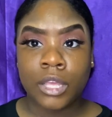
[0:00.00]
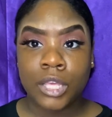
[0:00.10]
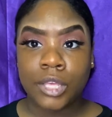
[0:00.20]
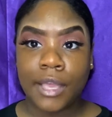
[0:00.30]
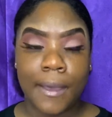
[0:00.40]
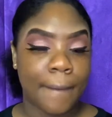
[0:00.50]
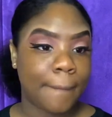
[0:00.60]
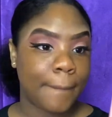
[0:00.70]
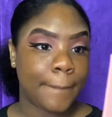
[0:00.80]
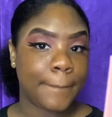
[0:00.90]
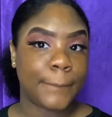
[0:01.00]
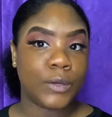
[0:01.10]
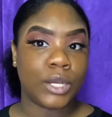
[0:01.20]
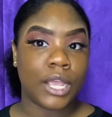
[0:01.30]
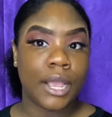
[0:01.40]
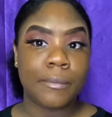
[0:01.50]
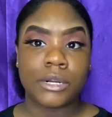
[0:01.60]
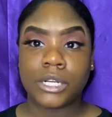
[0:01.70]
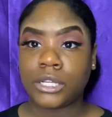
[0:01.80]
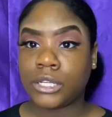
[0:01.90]
yeah, on
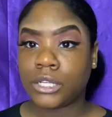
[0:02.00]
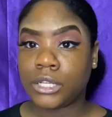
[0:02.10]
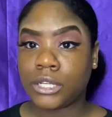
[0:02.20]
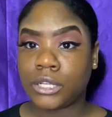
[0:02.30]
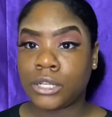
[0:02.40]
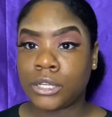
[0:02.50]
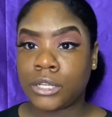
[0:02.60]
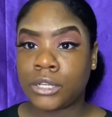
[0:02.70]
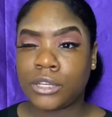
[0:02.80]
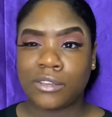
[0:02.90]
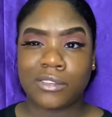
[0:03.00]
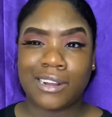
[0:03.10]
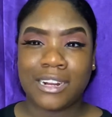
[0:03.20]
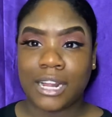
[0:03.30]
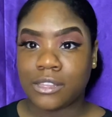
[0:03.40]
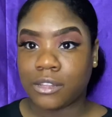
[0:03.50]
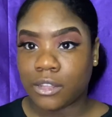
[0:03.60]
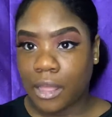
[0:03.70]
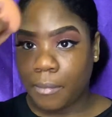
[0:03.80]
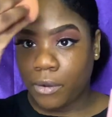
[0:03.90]
camera, starting not to look
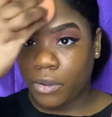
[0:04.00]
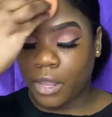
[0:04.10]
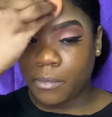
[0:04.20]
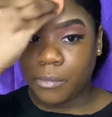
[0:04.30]
that bad on camera.